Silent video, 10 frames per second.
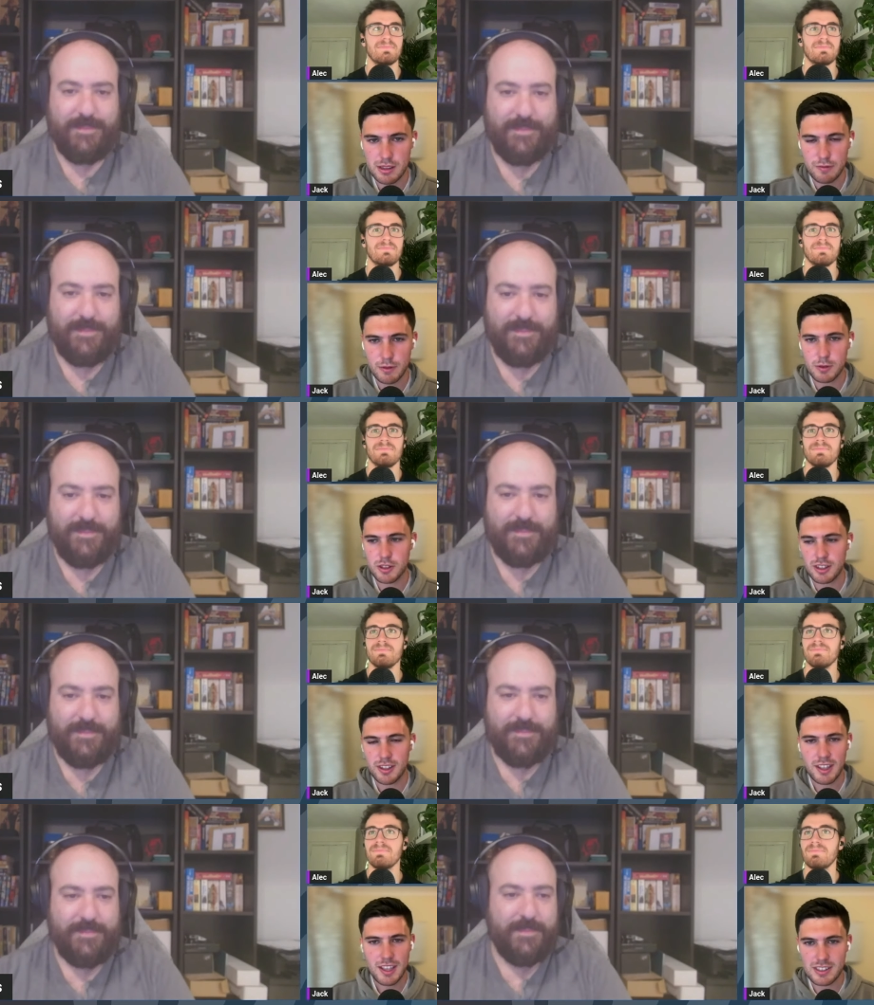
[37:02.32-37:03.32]
Speaker 1: in the future
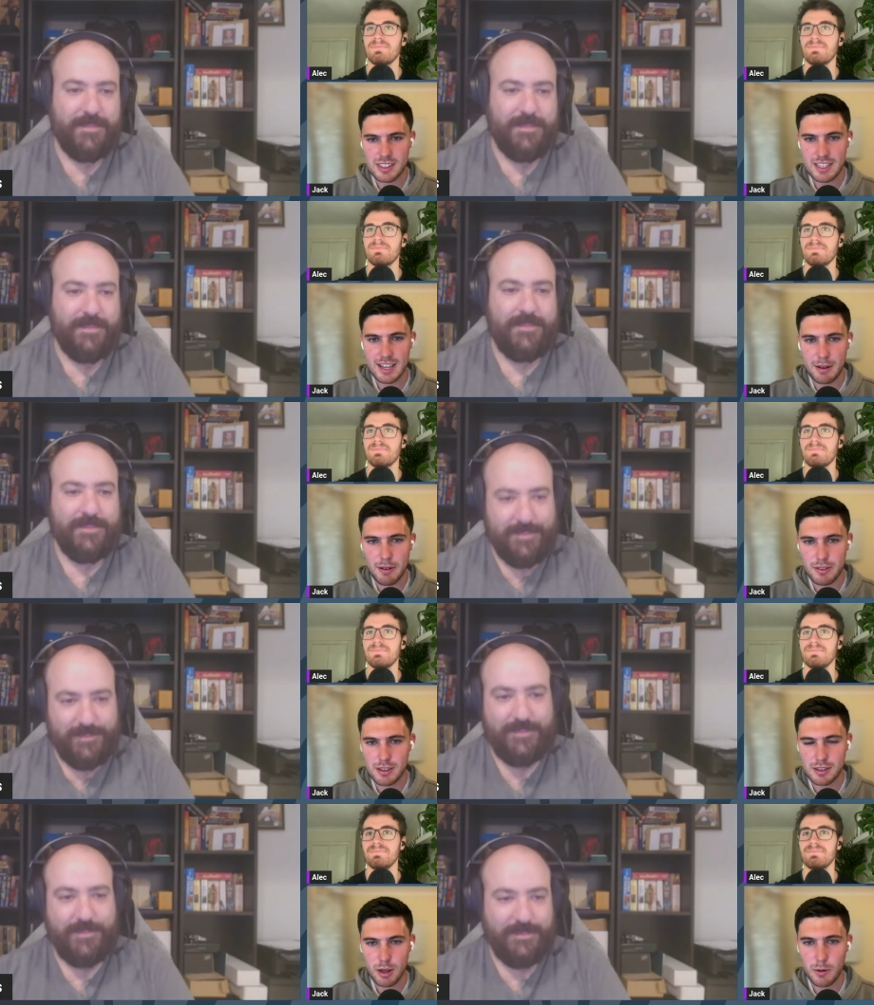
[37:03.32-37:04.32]
to see how
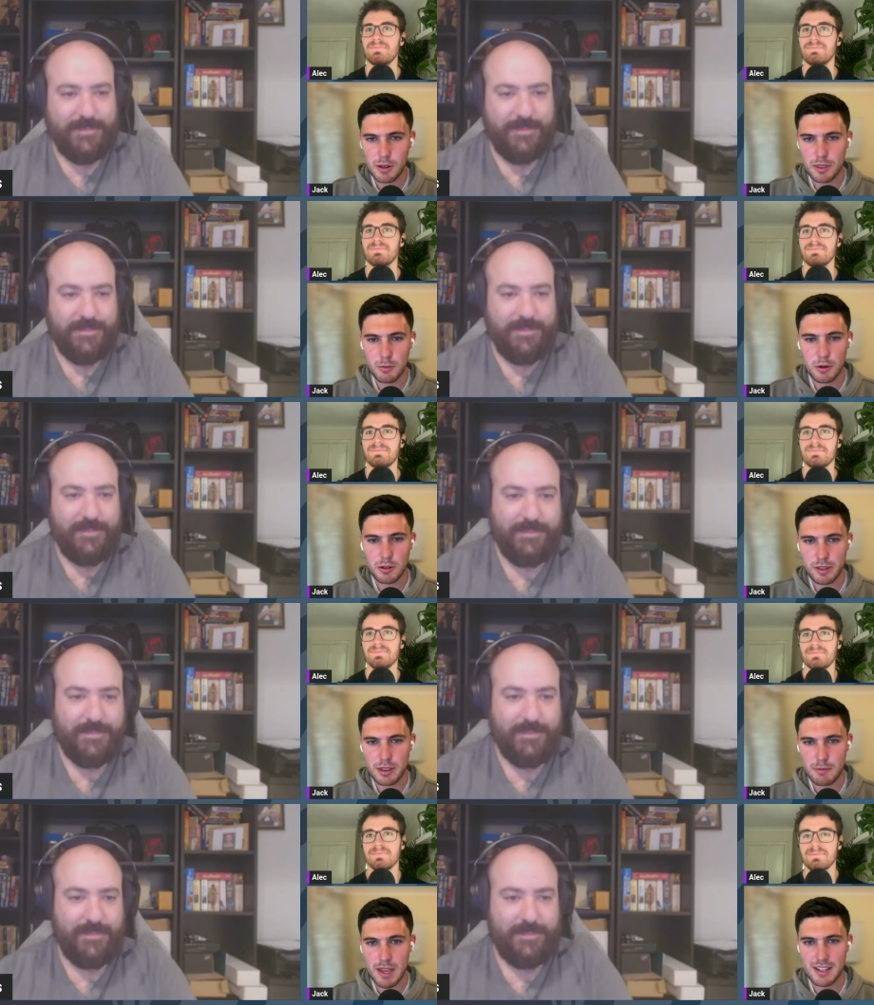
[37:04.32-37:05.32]
everything's going in the world of the
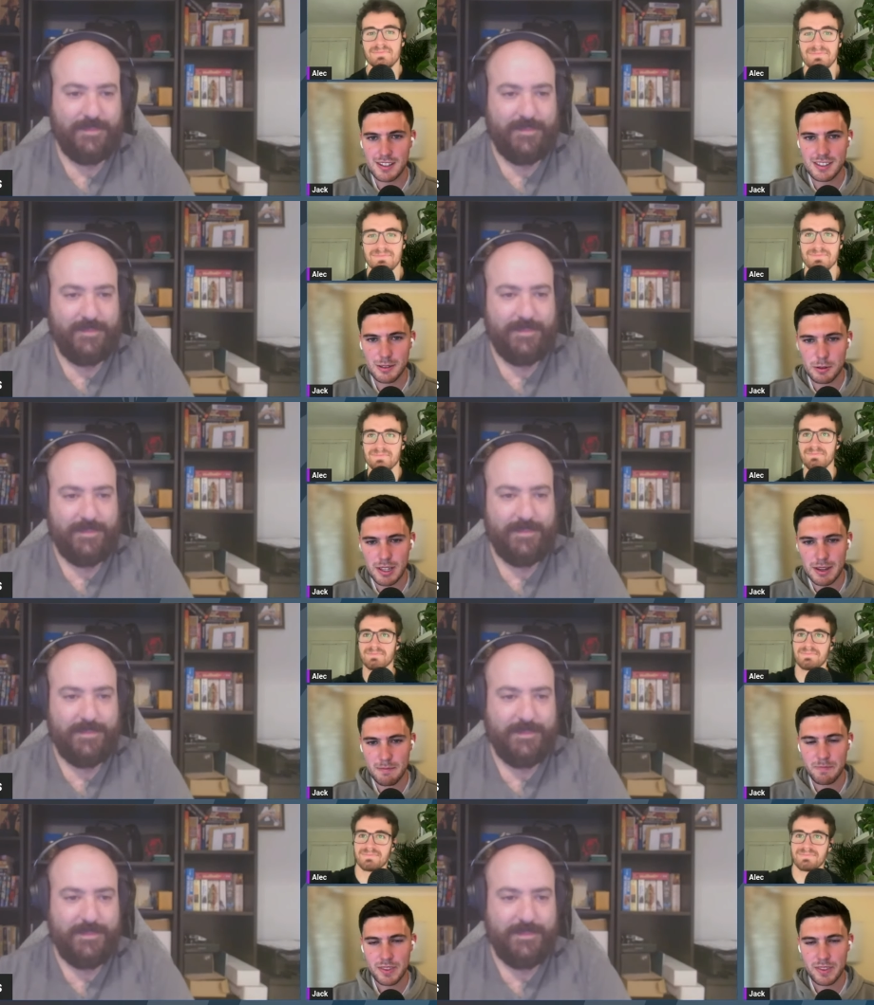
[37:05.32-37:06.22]
mechs in your game.